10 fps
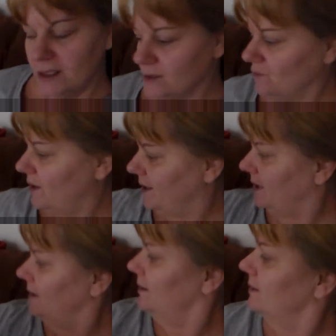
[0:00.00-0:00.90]
is
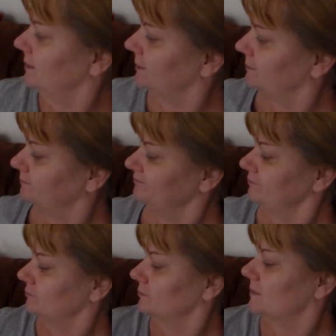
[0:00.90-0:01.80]
runny,
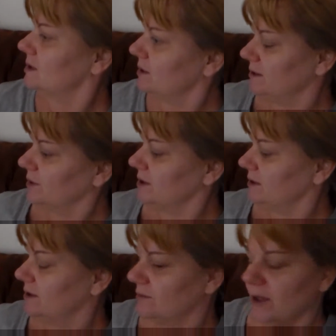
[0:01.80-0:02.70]
so we're
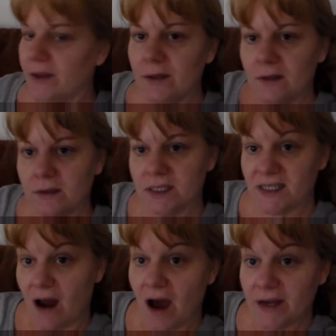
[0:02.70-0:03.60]
dealing with
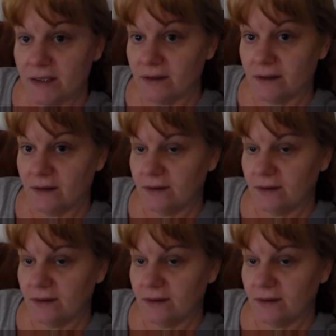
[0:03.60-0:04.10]
snot.